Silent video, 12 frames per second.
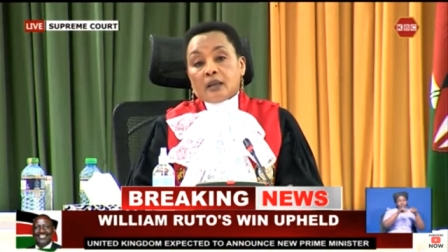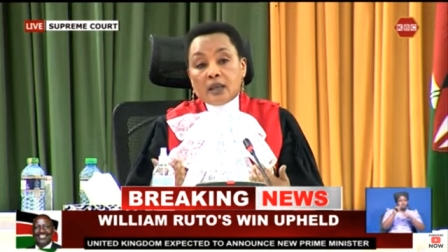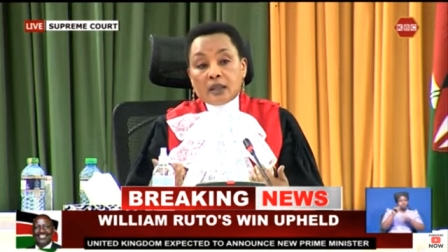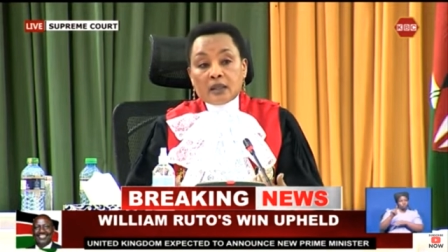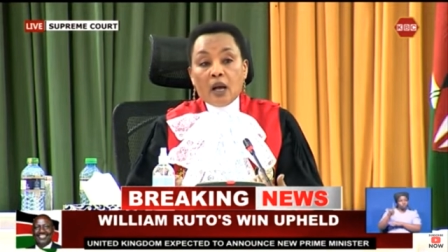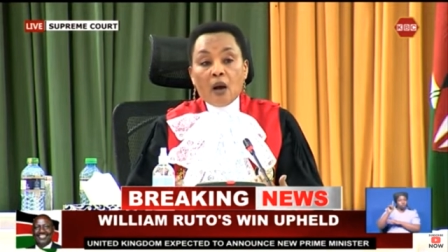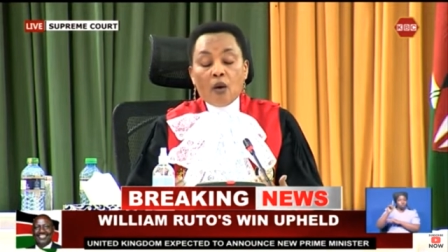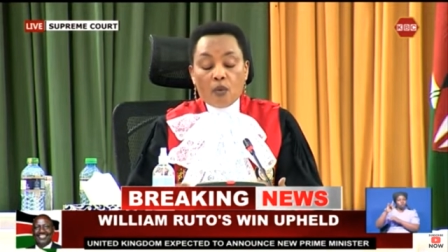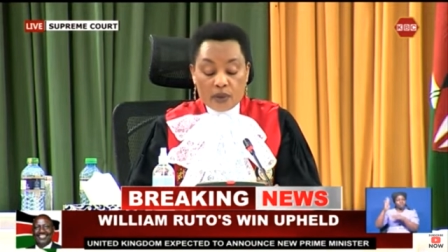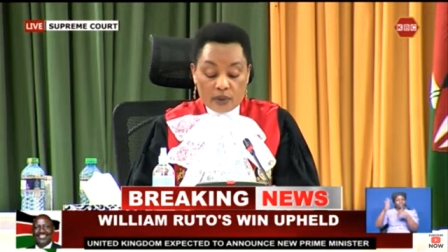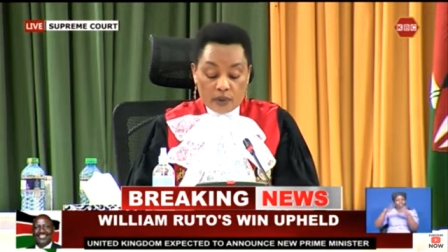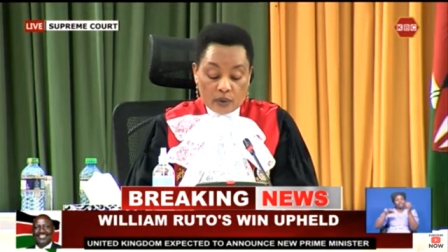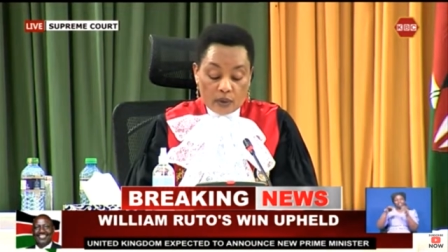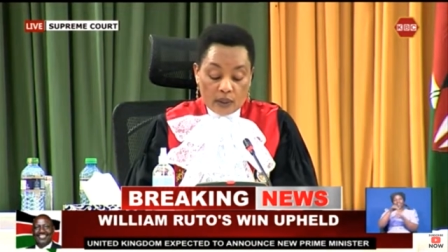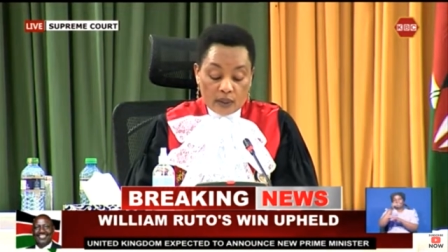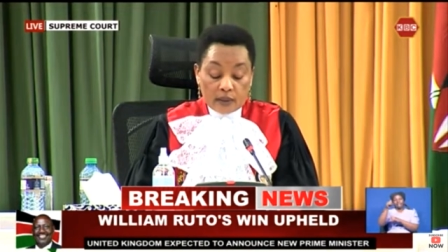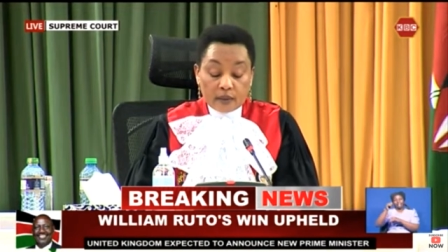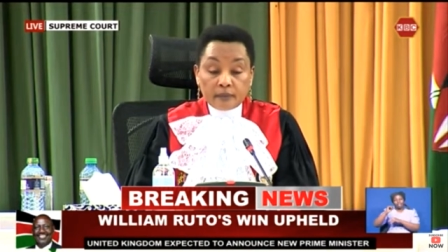That's how we saw
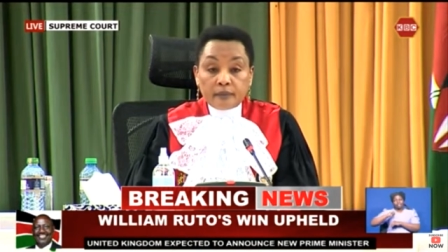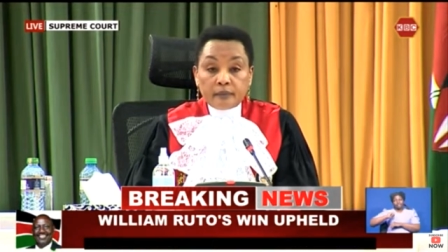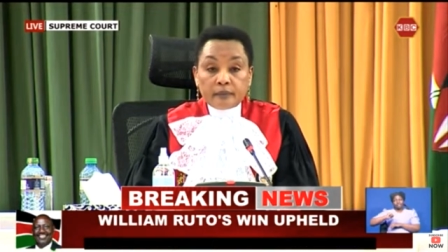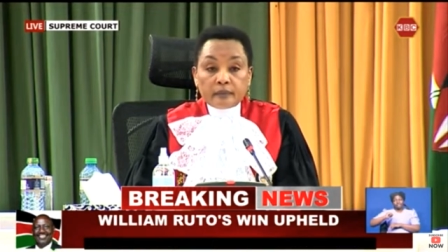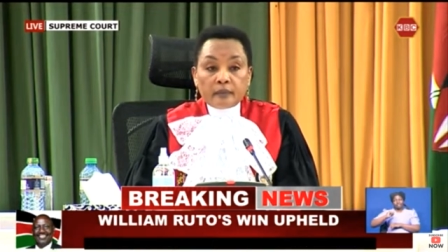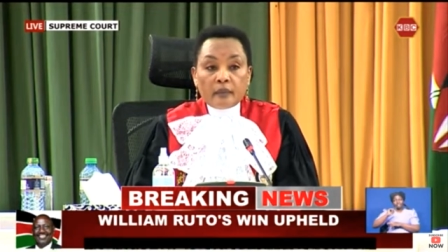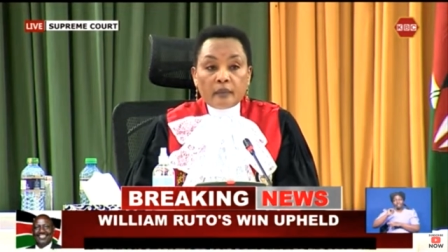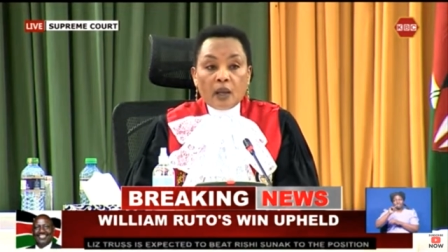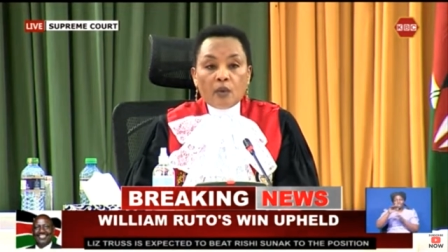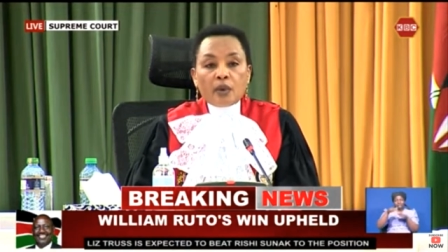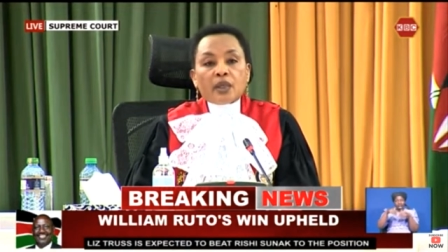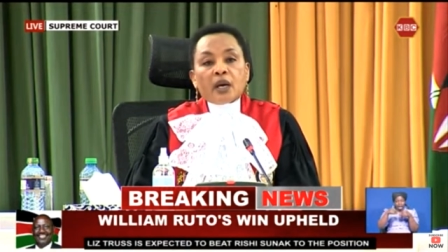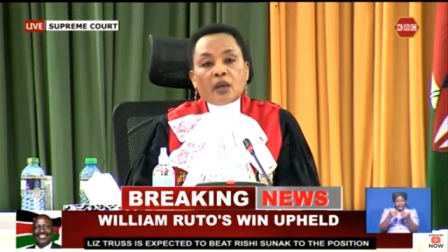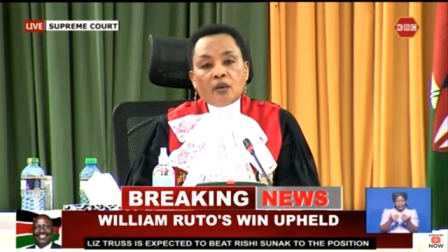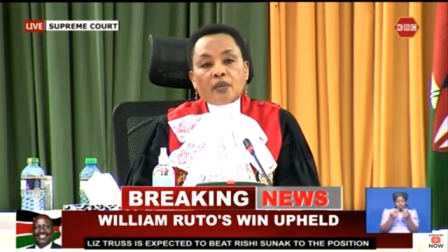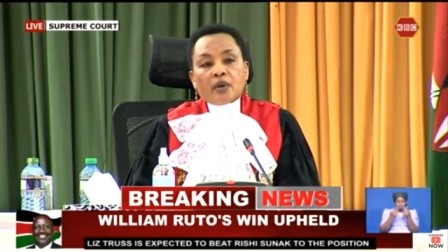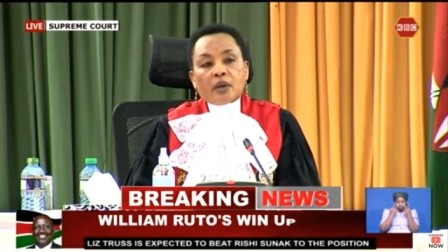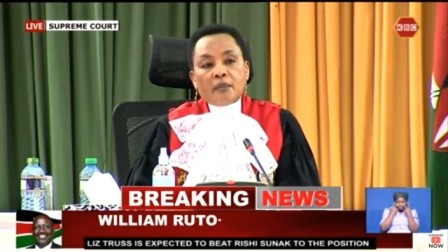it. We
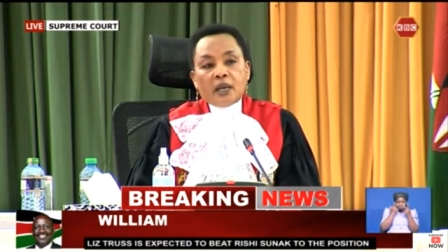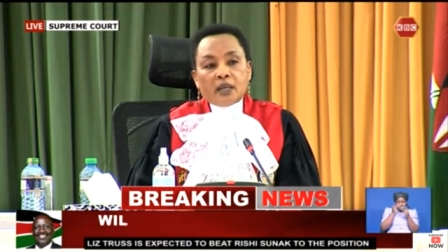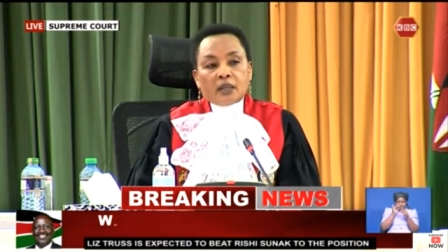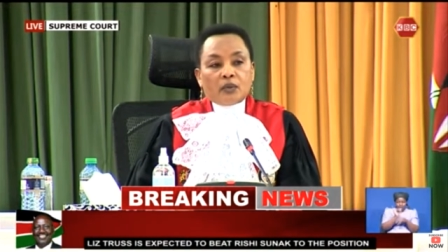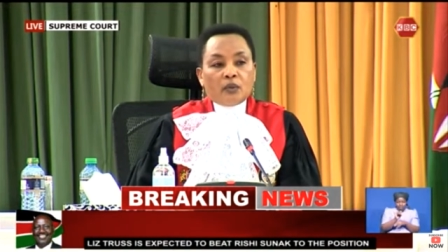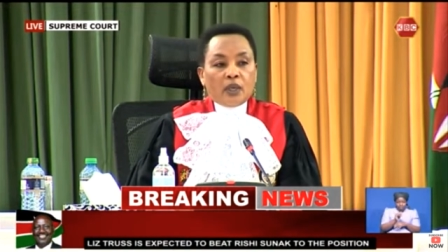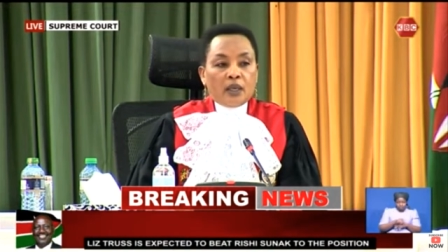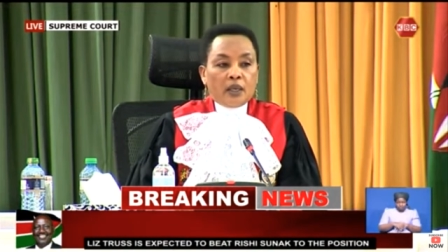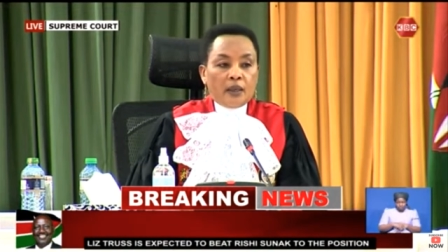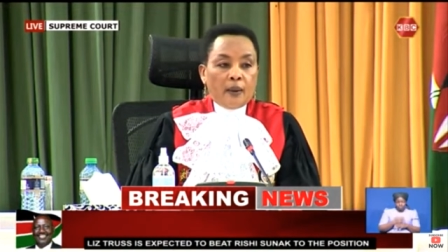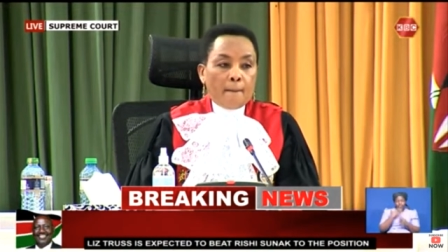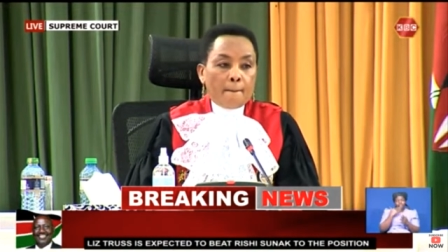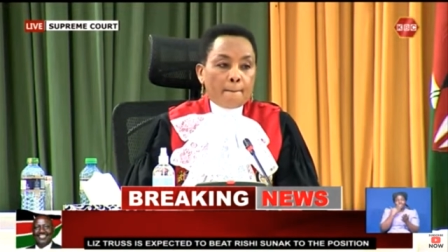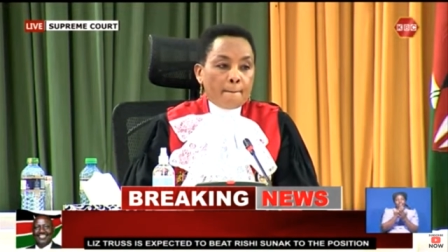thank you very much. We,